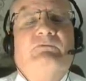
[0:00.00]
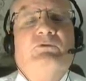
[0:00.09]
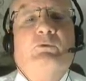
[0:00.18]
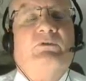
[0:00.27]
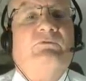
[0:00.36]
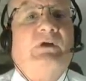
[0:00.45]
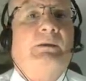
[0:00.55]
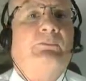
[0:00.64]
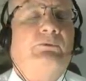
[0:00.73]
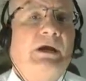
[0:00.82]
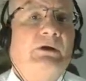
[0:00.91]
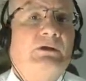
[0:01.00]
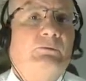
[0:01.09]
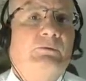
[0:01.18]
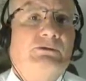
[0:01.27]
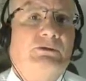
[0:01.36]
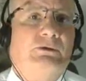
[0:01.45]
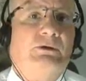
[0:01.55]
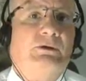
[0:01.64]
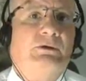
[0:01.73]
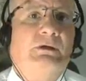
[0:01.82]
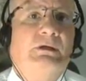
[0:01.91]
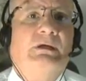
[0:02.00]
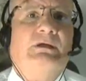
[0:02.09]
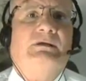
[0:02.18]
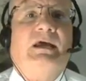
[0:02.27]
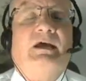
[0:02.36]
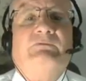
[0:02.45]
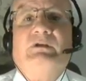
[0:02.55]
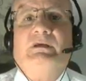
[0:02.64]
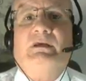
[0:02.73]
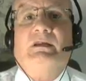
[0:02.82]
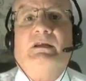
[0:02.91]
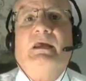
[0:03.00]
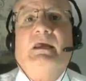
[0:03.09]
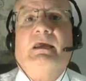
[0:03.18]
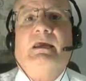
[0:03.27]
If you want to file a prior year return, you have to get